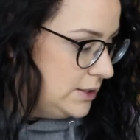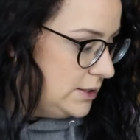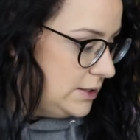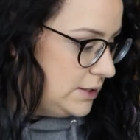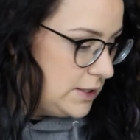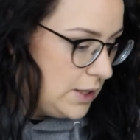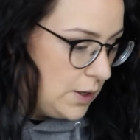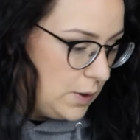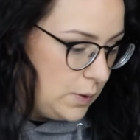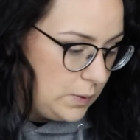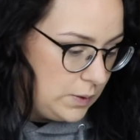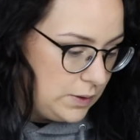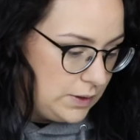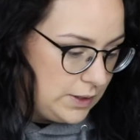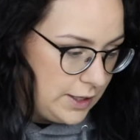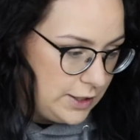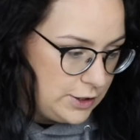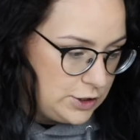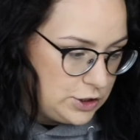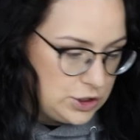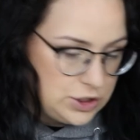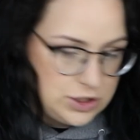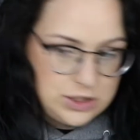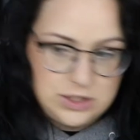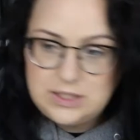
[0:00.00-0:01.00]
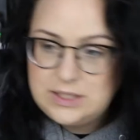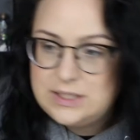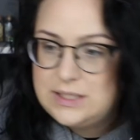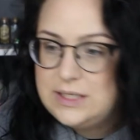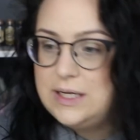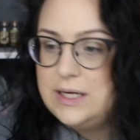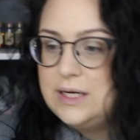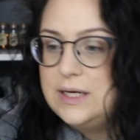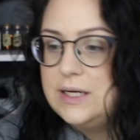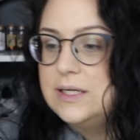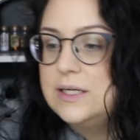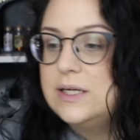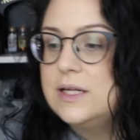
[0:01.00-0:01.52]
So let's just
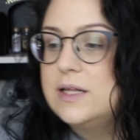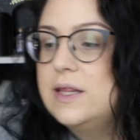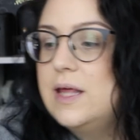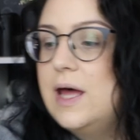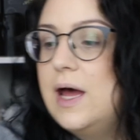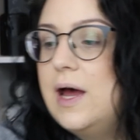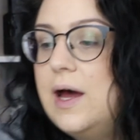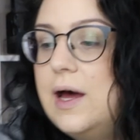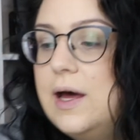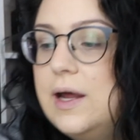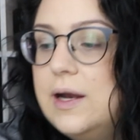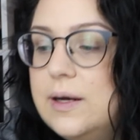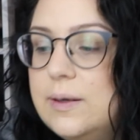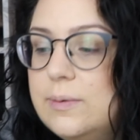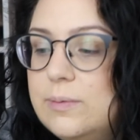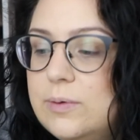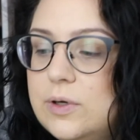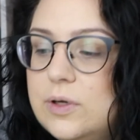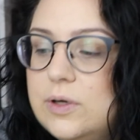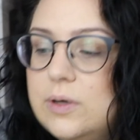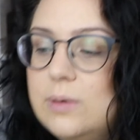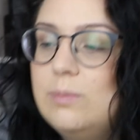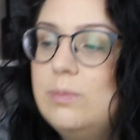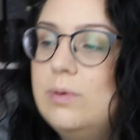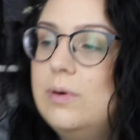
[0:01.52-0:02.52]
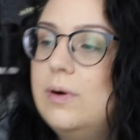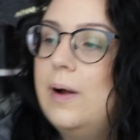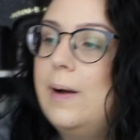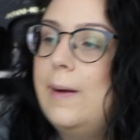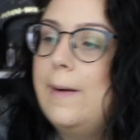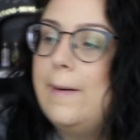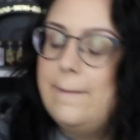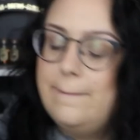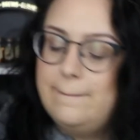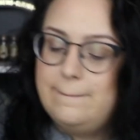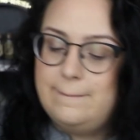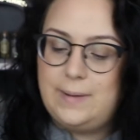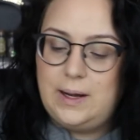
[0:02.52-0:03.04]
get into that. I'm going to
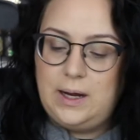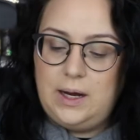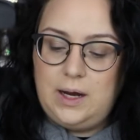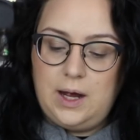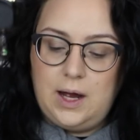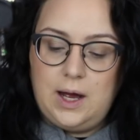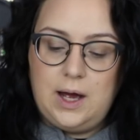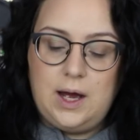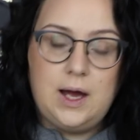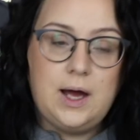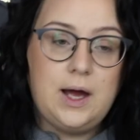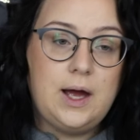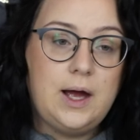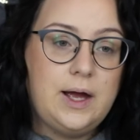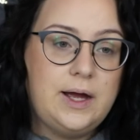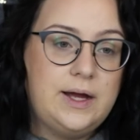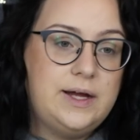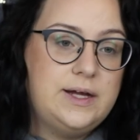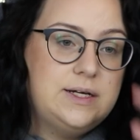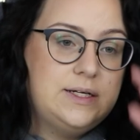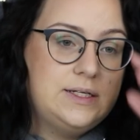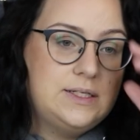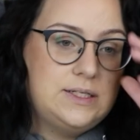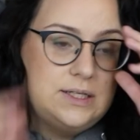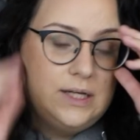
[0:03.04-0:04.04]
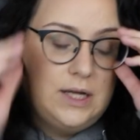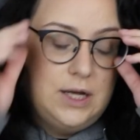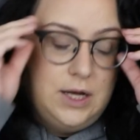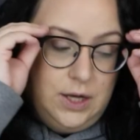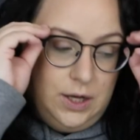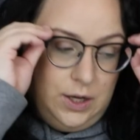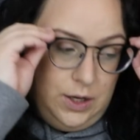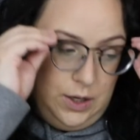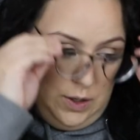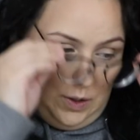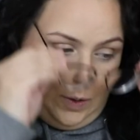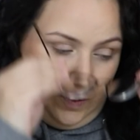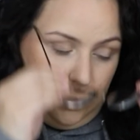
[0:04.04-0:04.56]
prime my eyes
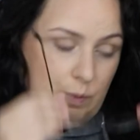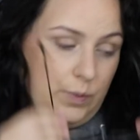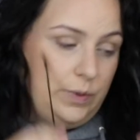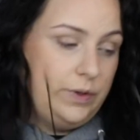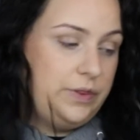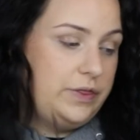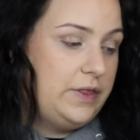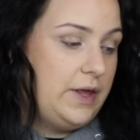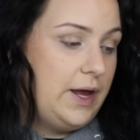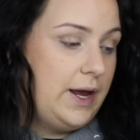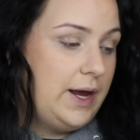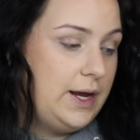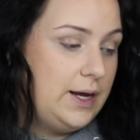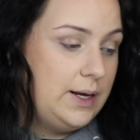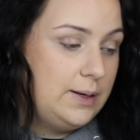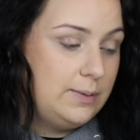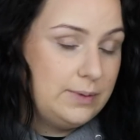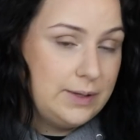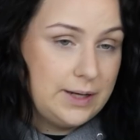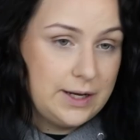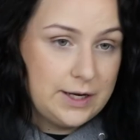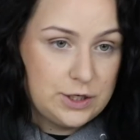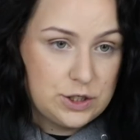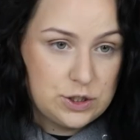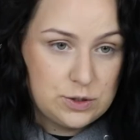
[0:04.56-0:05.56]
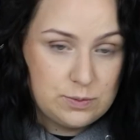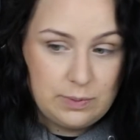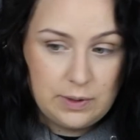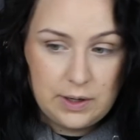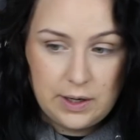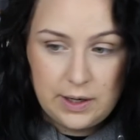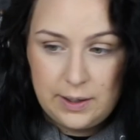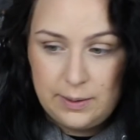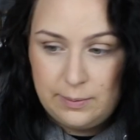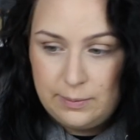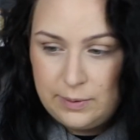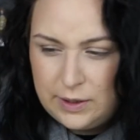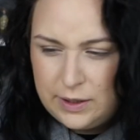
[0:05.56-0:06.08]
with the ABH
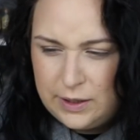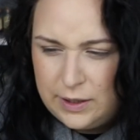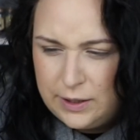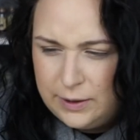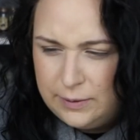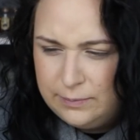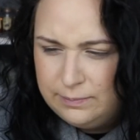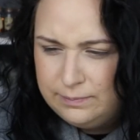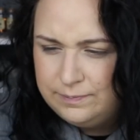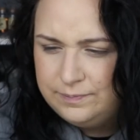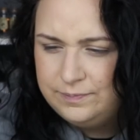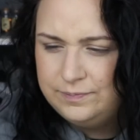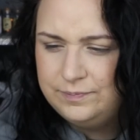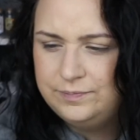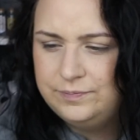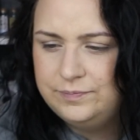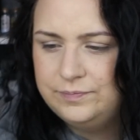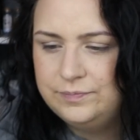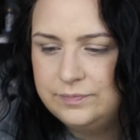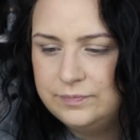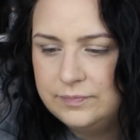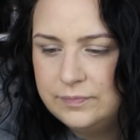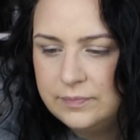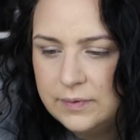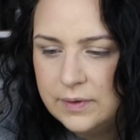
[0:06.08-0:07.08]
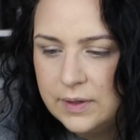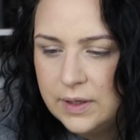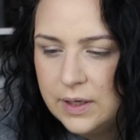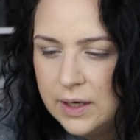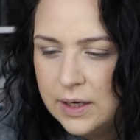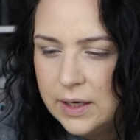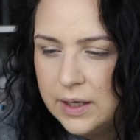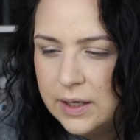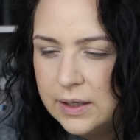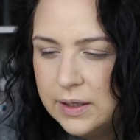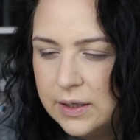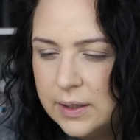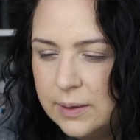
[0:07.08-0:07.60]
primer.
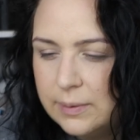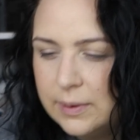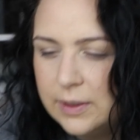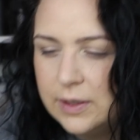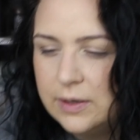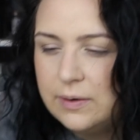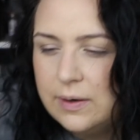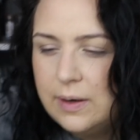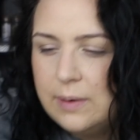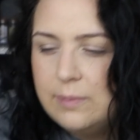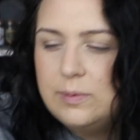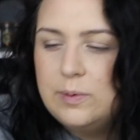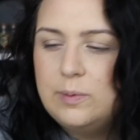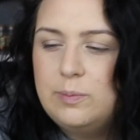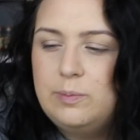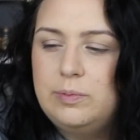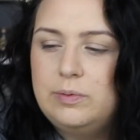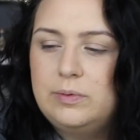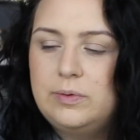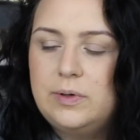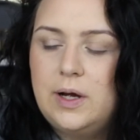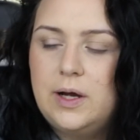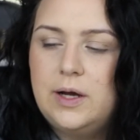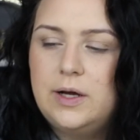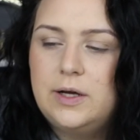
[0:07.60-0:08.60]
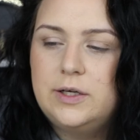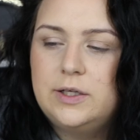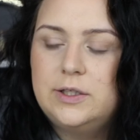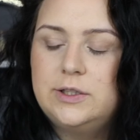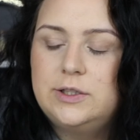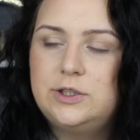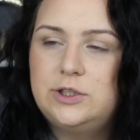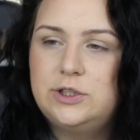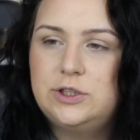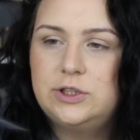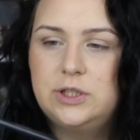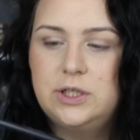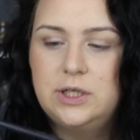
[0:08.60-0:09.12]
And let me grab a
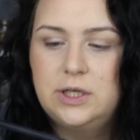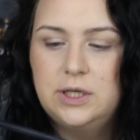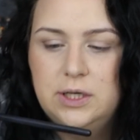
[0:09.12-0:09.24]
brush.